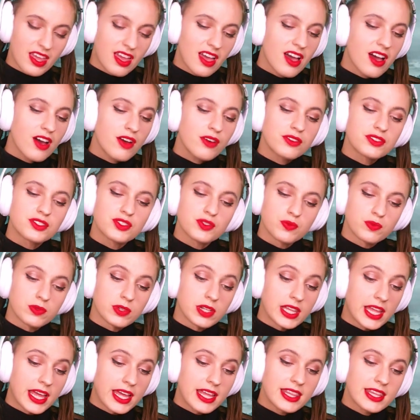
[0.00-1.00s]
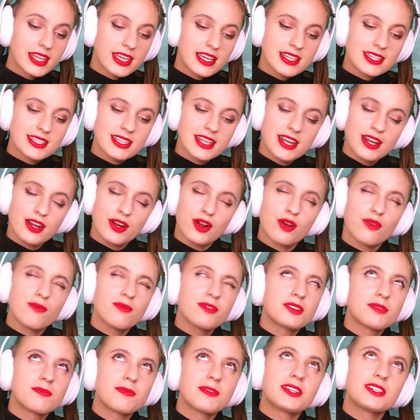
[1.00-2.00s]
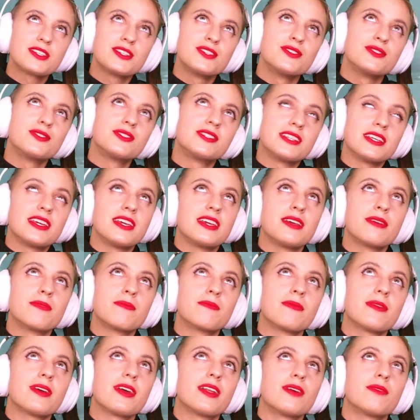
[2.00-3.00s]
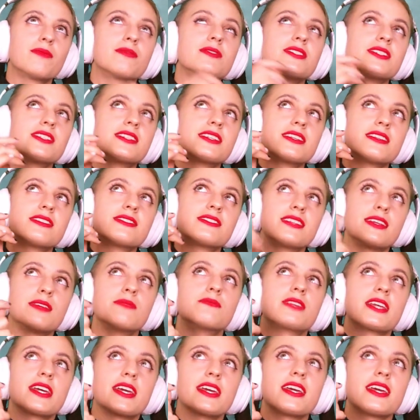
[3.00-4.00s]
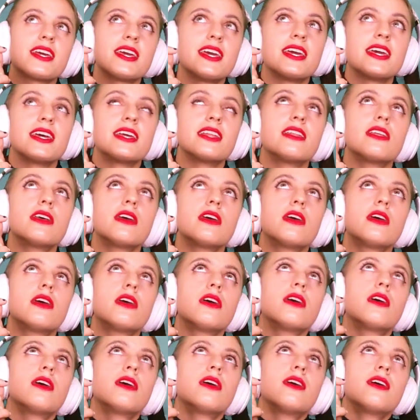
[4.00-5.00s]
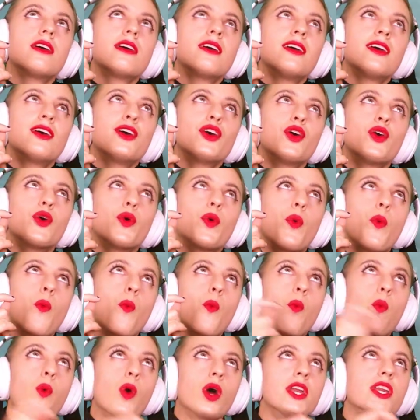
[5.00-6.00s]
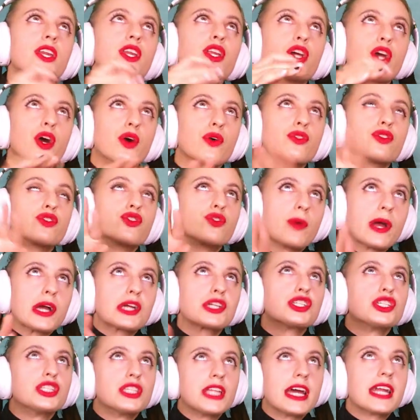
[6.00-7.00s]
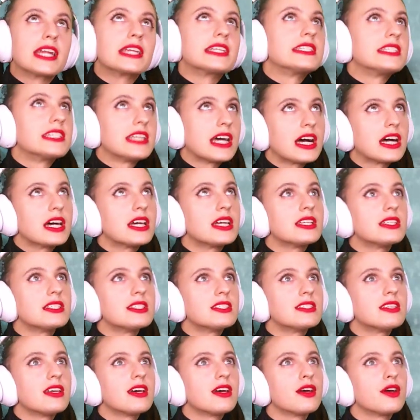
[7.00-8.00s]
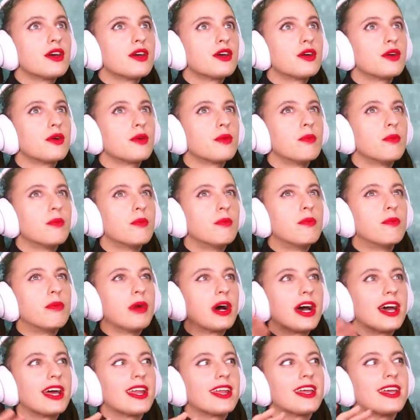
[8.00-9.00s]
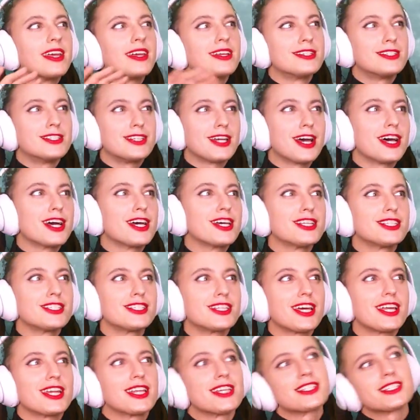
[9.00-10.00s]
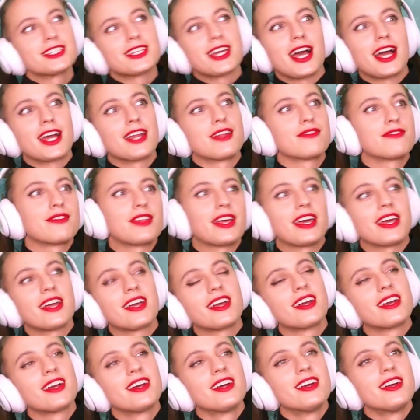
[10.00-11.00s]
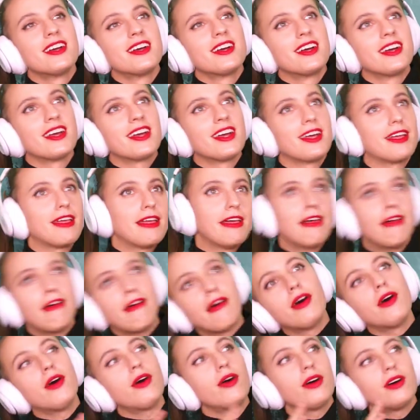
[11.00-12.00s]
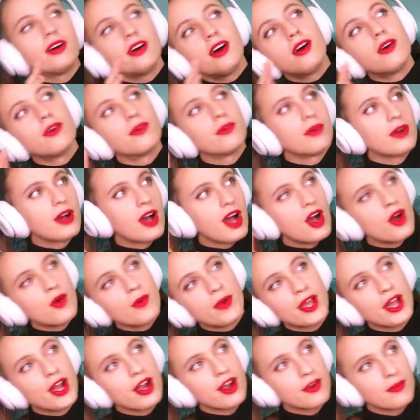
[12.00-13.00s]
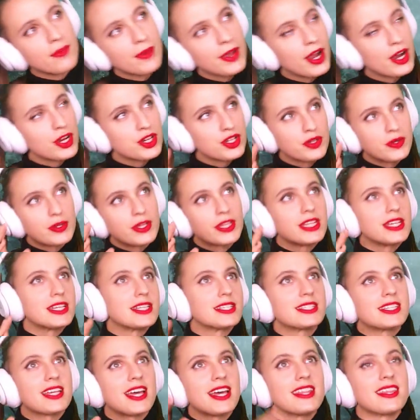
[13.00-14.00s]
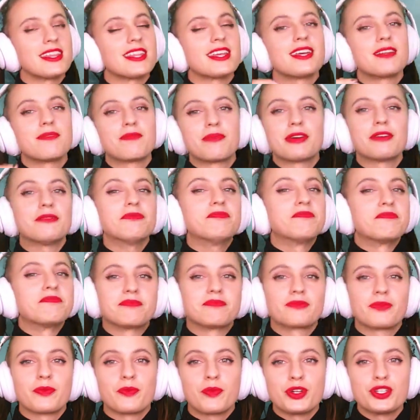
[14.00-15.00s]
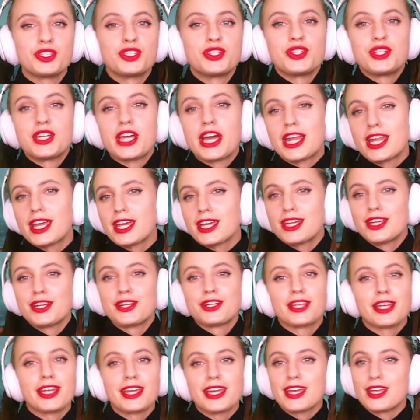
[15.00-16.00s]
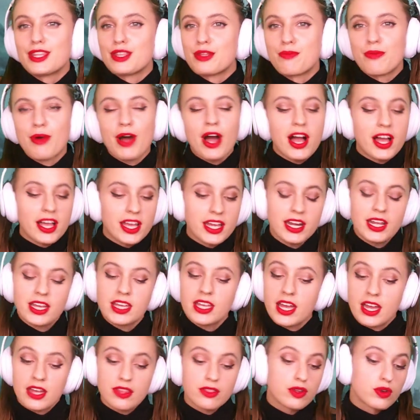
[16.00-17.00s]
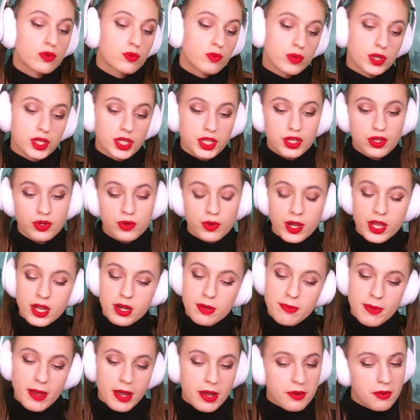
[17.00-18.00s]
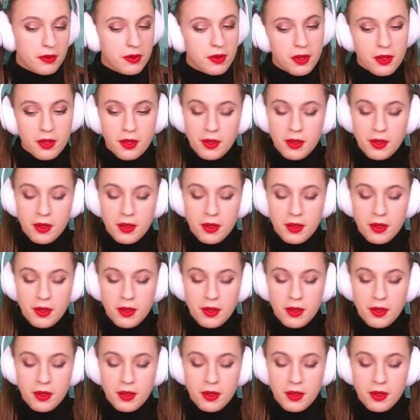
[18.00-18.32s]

oh, it's relentless, and it almost makes you seem, it almost seems like it wouldn't go the direction that it does, but it does, and it's kind of like, oh, we are doing this, and then, but once you get it, you're like in the pocket. Again, they're really great about